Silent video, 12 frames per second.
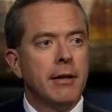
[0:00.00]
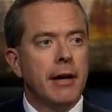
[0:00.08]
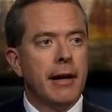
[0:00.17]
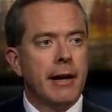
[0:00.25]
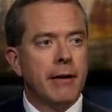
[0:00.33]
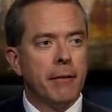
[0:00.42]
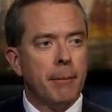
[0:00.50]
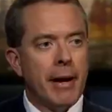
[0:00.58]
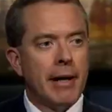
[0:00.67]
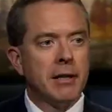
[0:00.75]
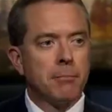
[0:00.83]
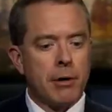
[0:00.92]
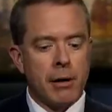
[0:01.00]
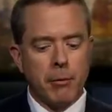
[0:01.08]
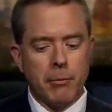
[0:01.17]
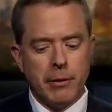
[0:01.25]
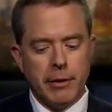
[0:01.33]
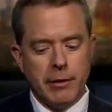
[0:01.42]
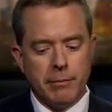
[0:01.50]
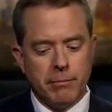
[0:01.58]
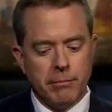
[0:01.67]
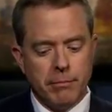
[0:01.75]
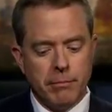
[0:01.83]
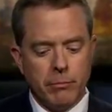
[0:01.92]
And the patent probably,
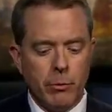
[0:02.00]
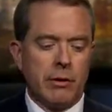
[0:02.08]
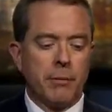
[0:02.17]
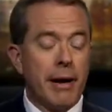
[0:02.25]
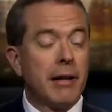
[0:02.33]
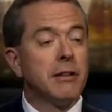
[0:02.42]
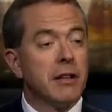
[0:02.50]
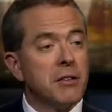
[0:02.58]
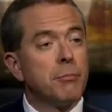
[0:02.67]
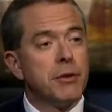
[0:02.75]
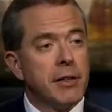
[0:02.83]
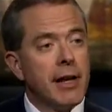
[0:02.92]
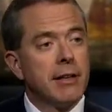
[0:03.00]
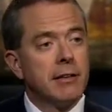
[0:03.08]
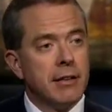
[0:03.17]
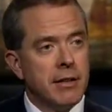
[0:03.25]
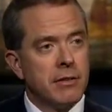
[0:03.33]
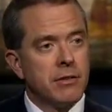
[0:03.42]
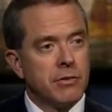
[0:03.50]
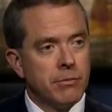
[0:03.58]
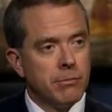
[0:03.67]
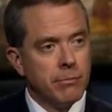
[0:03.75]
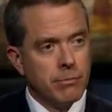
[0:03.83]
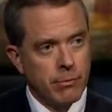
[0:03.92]
well, the patent does protect its
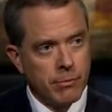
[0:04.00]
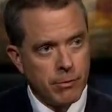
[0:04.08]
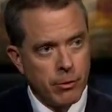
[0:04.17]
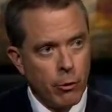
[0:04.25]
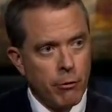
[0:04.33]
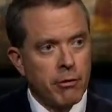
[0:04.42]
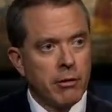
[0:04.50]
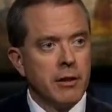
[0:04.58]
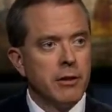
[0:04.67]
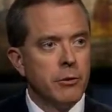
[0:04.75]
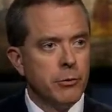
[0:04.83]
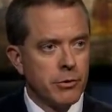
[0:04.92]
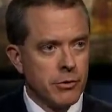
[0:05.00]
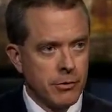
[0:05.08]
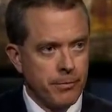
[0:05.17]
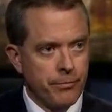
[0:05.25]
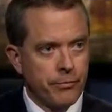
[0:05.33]
earthly use.